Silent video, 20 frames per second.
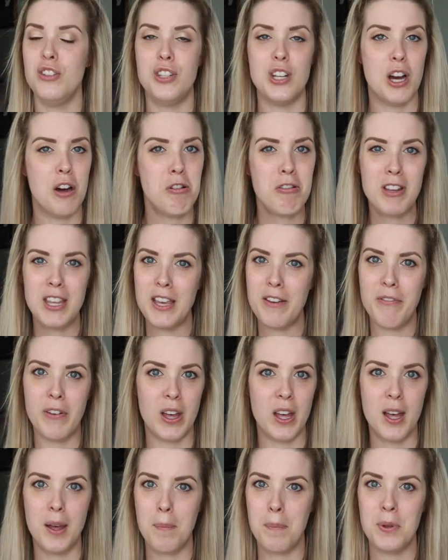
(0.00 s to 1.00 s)
Don't give
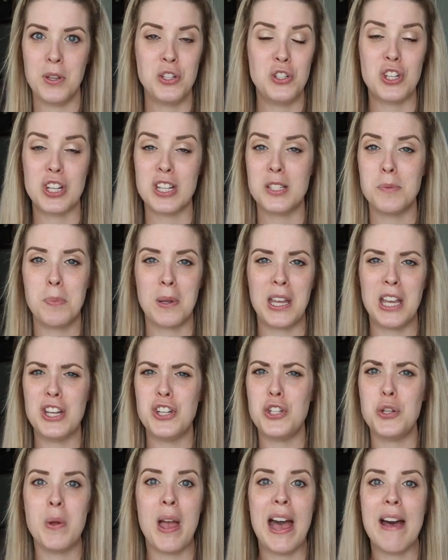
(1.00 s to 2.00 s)
up just
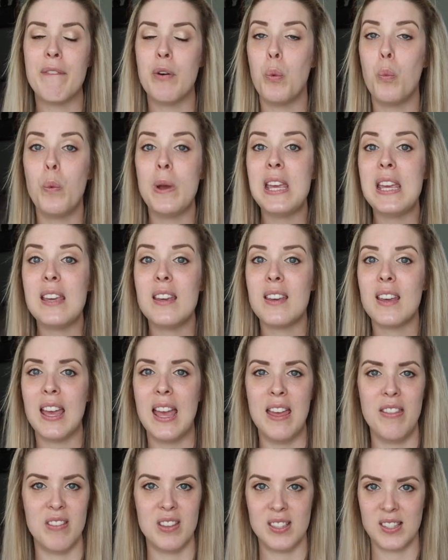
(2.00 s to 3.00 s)
because you have a week
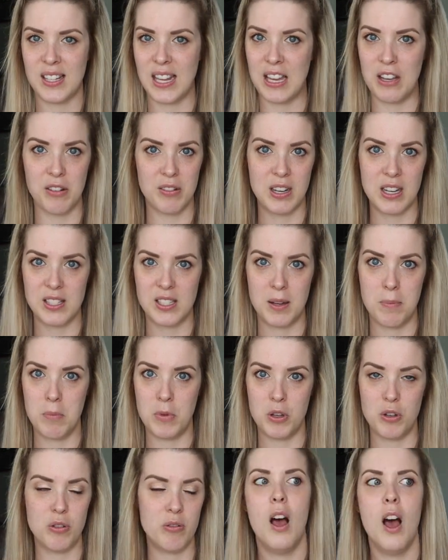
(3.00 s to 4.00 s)
and the scale doesn't
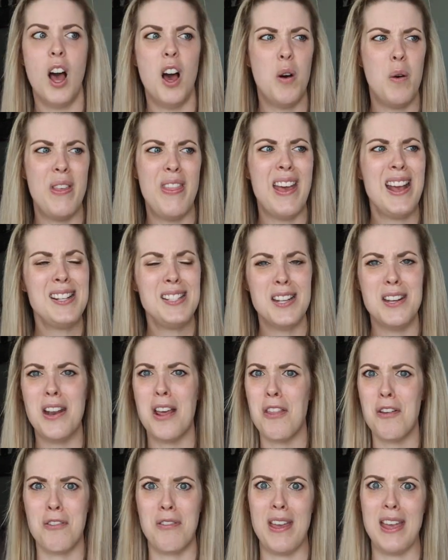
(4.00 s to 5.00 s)
move. Oh, and that's
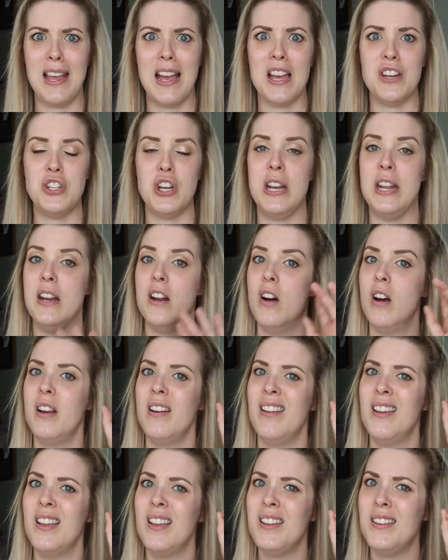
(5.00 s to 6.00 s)
another thing I should hit on.
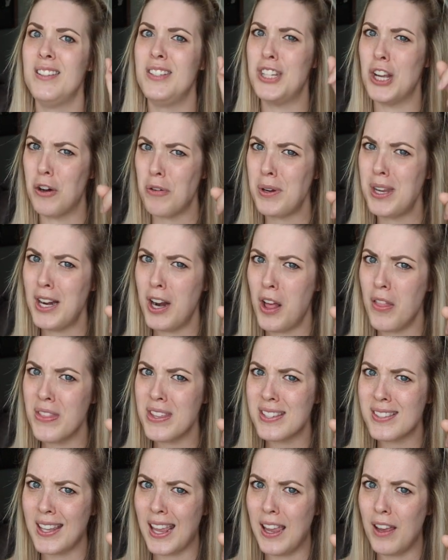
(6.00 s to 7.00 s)
Don't get on the
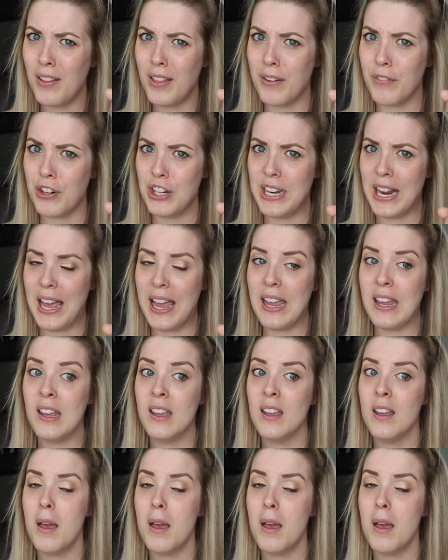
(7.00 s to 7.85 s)
scale every day.